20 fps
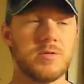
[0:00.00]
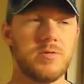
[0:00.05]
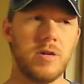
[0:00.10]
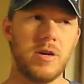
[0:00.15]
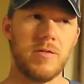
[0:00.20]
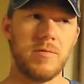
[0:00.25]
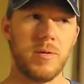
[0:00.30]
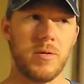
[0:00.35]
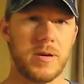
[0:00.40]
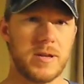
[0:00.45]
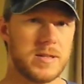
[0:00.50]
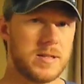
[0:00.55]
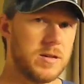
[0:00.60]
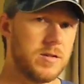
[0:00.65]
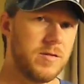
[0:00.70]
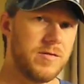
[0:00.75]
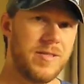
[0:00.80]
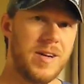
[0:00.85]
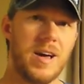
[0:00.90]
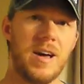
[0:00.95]

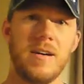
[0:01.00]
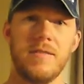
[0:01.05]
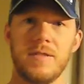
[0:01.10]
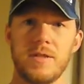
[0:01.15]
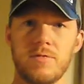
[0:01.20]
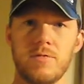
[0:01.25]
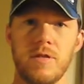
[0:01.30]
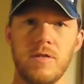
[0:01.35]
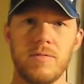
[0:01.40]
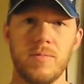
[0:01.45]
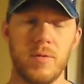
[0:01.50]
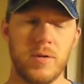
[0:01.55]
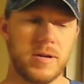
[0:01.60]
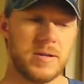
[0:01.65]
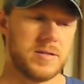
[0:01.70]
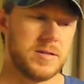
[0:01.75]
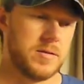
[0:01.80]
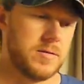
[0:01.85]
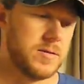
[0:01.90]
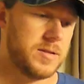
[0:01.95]
12.05 and
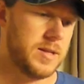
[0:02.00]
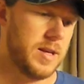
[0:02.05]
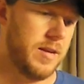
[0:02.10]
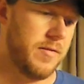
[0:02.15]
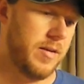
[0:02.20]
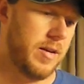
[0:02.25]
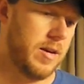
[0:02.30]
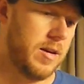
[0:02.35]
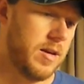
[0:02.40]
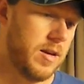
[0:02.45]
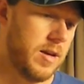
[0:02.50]
12.07.